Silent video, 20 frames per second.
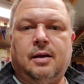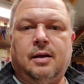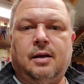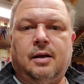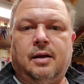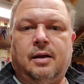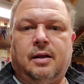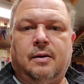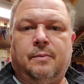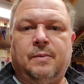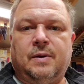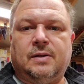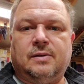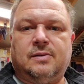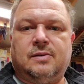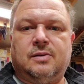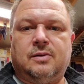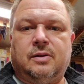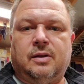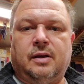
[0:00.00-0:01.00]
get them
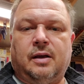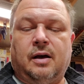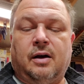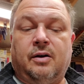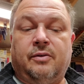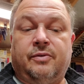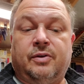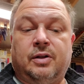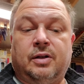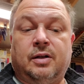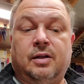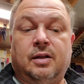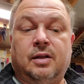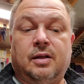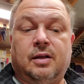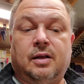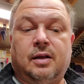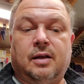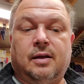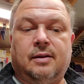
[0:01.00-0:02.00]
into the oven,
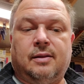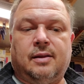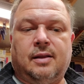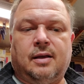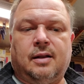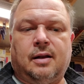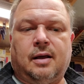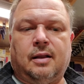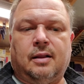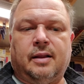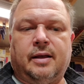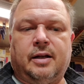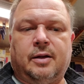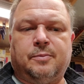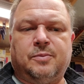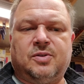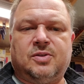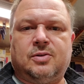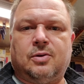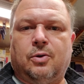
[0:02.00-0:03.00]
and then I let them
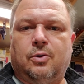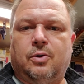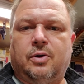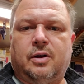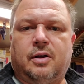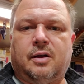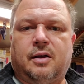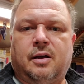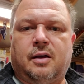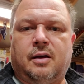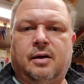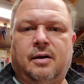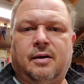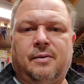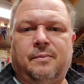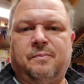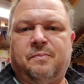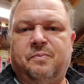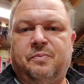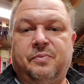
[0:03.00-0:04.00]
soak
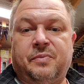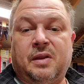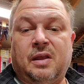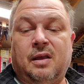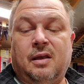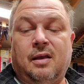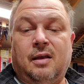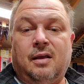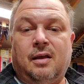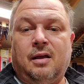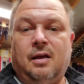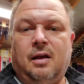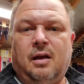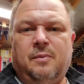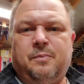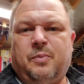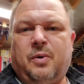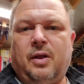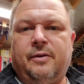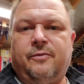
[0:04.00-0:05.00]

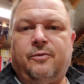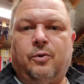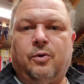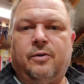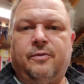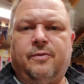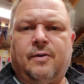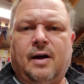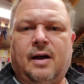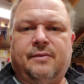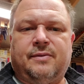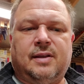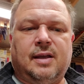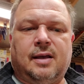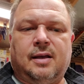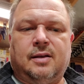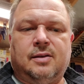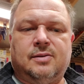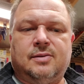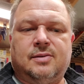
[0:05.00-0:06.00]
probably 4 or 5
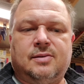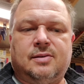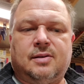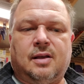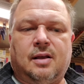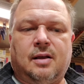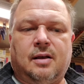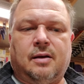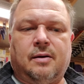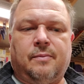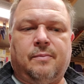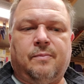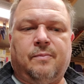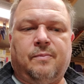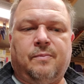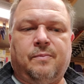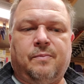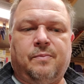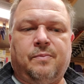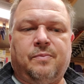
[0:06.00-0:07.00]
days.
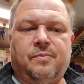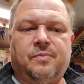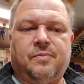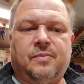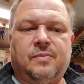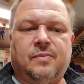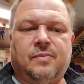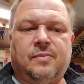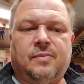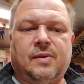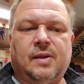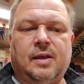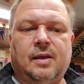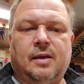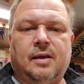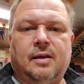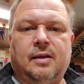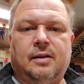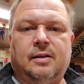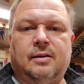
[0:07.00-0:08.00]

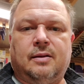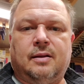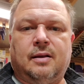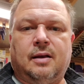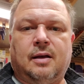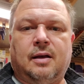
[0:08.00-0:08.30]
And